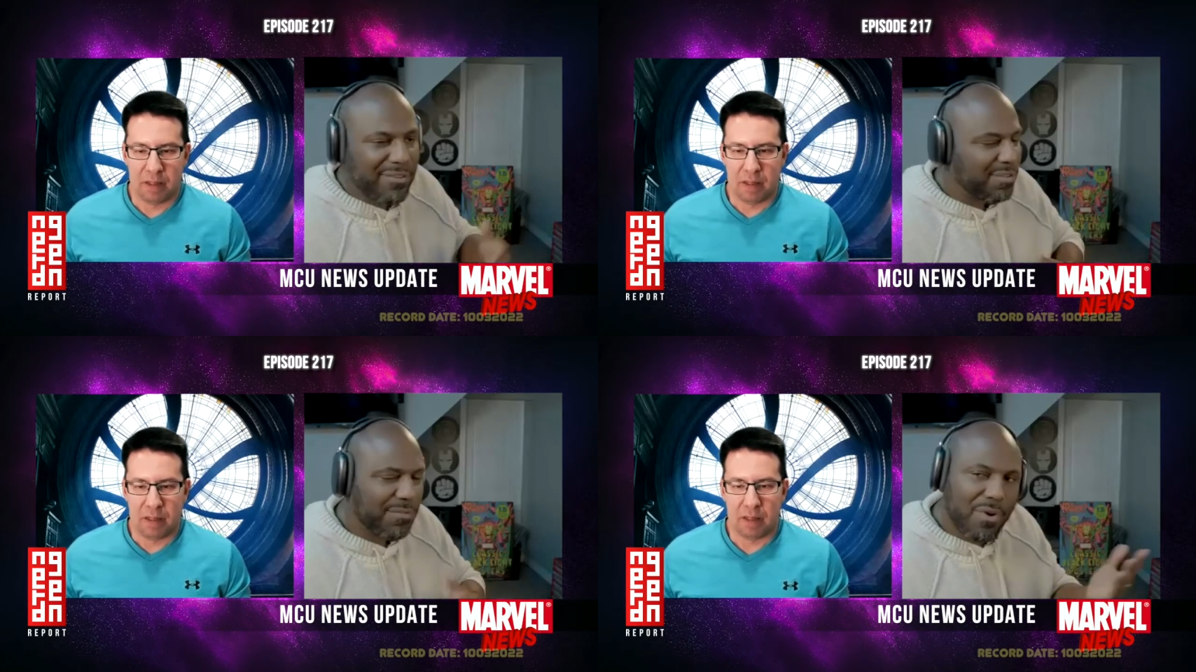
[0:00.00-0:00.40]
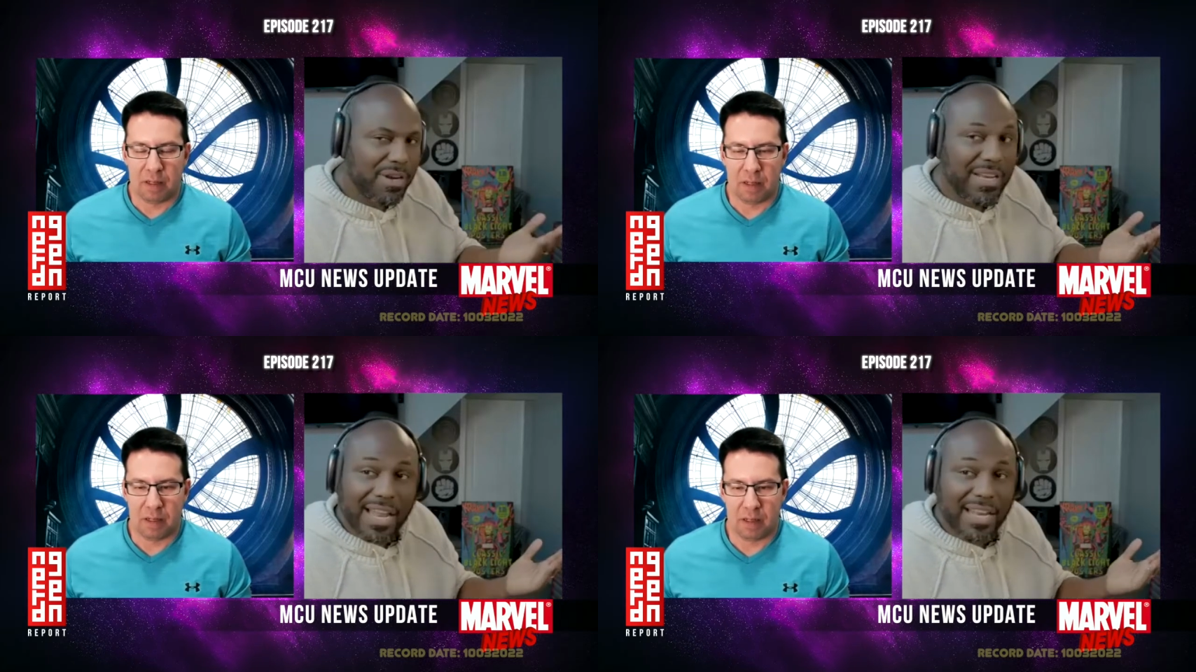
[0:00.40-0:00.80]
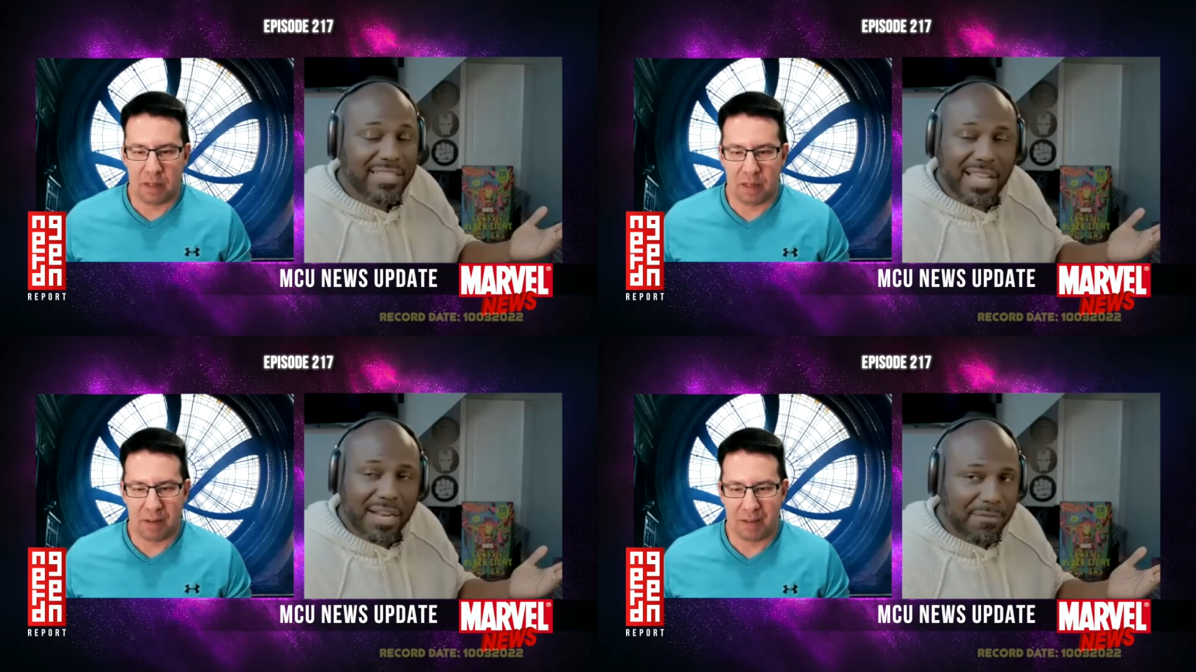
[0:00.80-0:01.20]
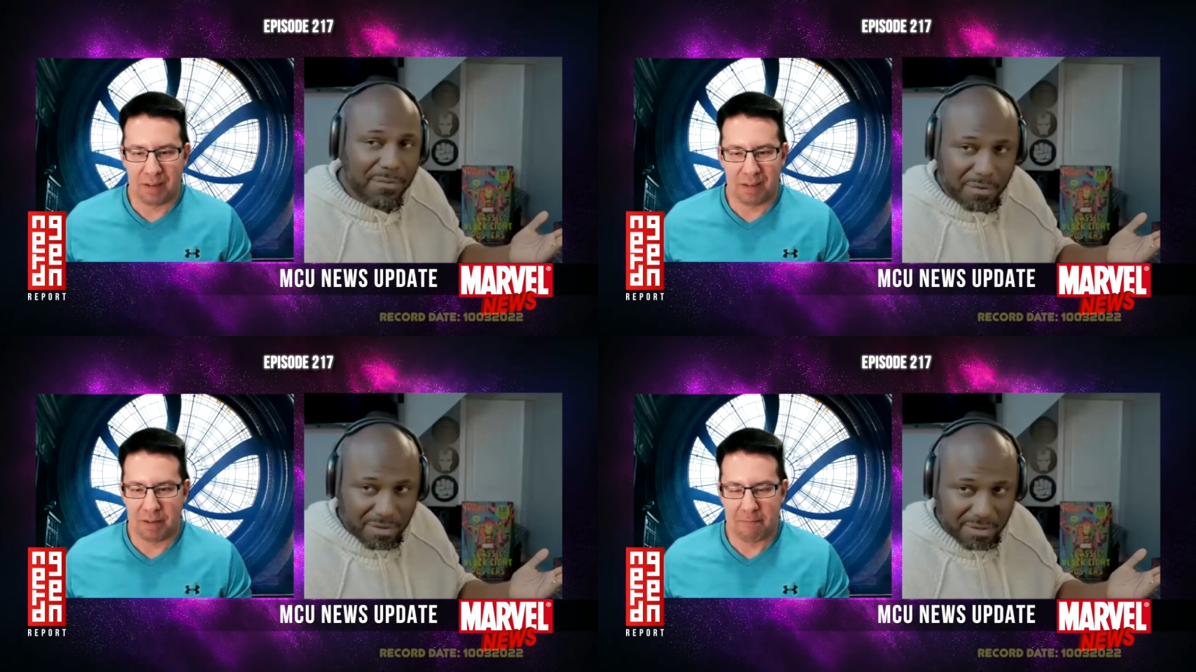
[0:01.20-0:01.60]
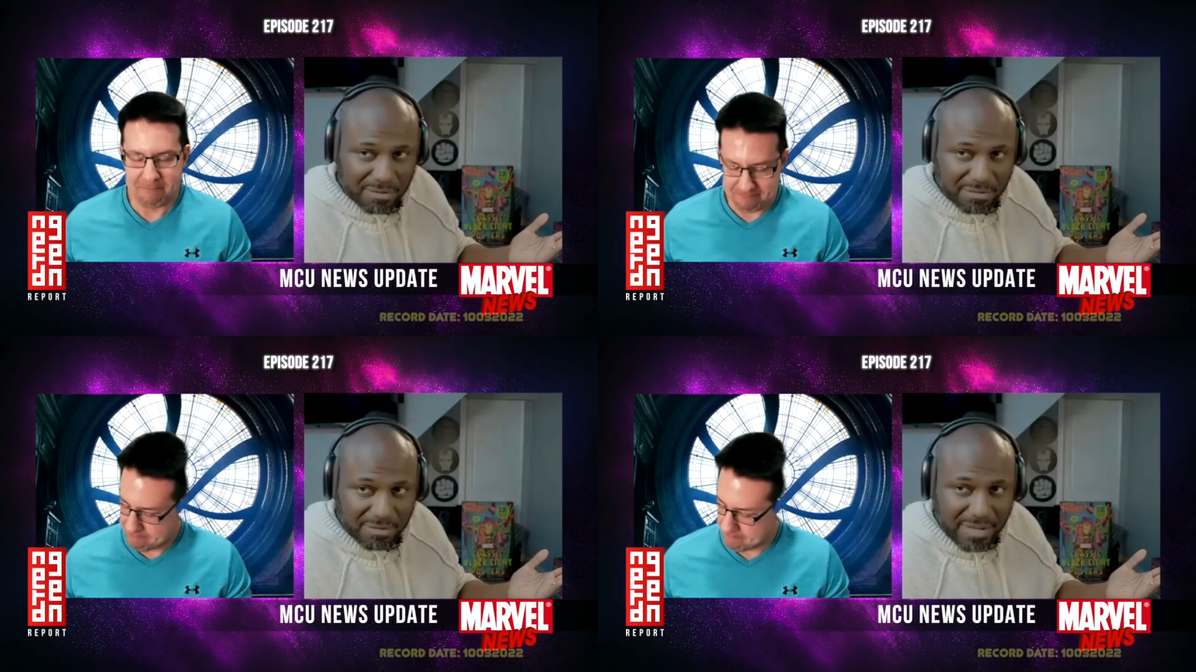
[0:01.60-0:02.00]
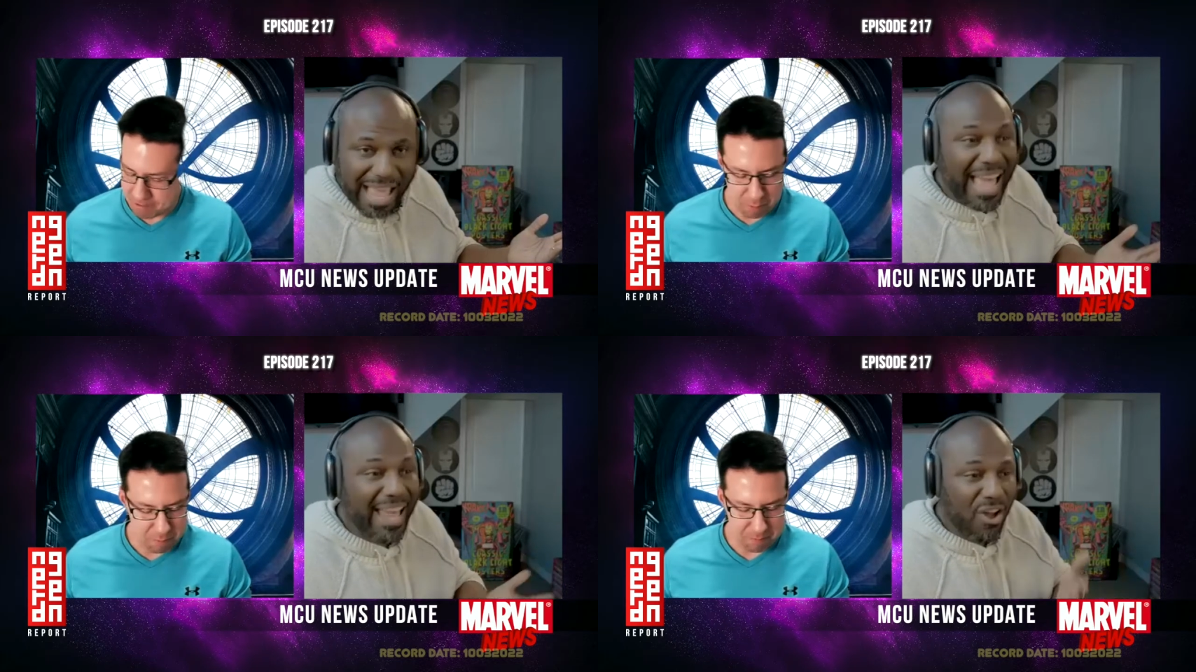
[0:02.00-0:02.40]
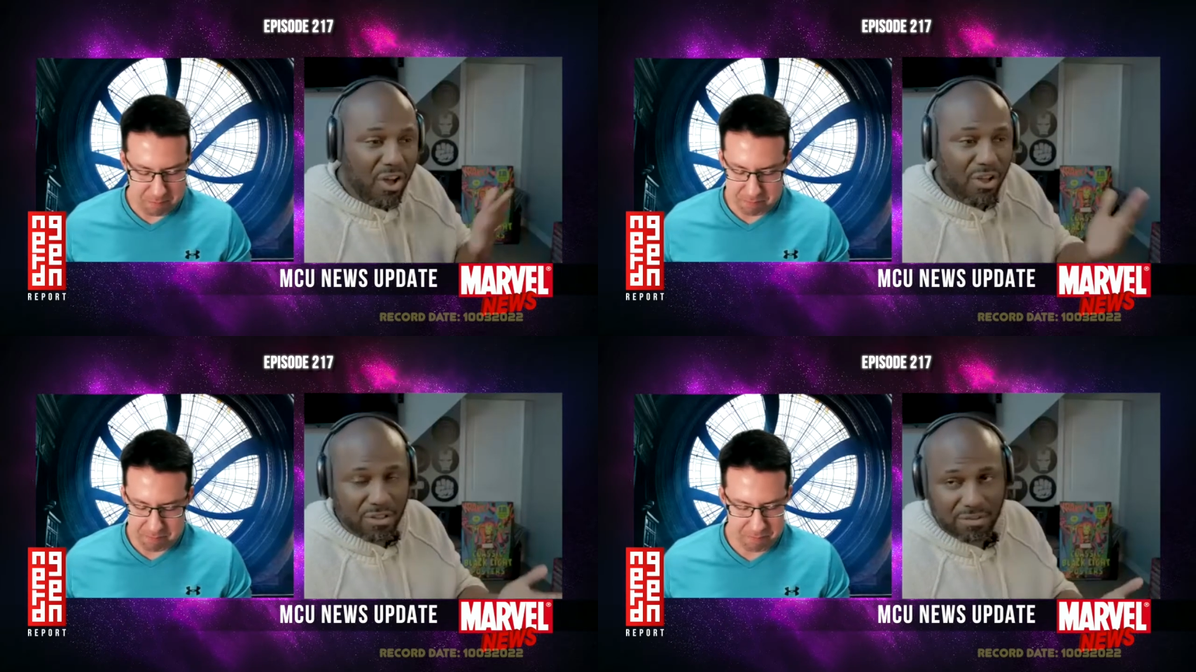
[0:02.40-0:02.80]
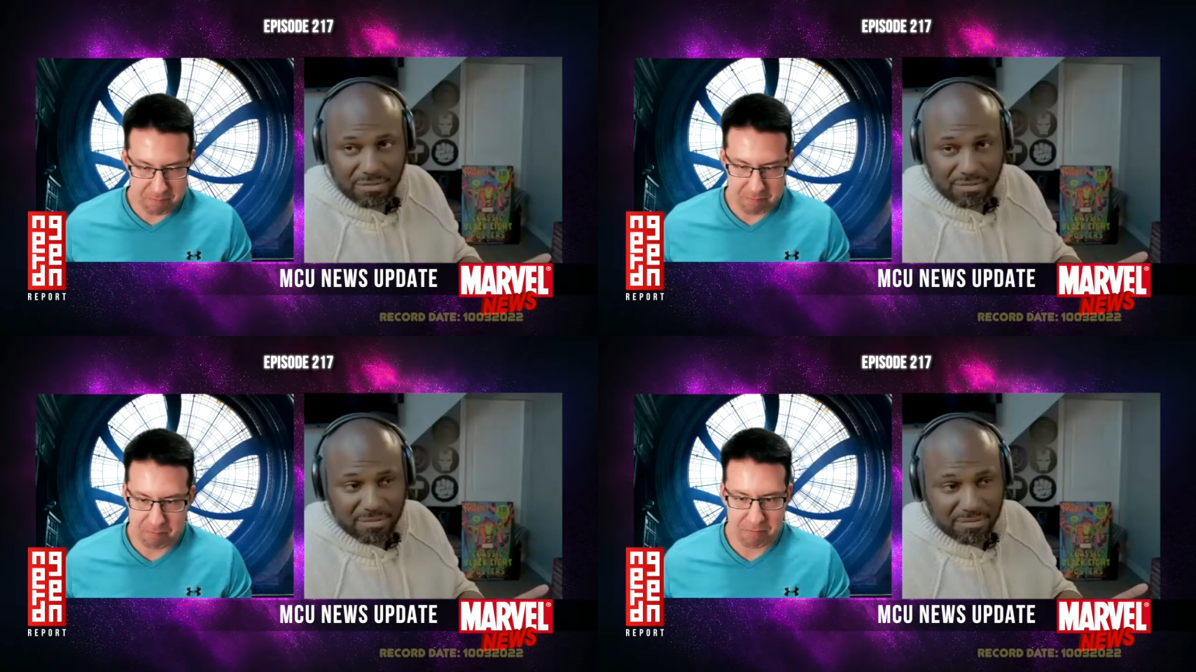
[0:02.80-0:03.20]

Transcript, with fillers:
Speaker 1: Harrison Ford, not excited for at all.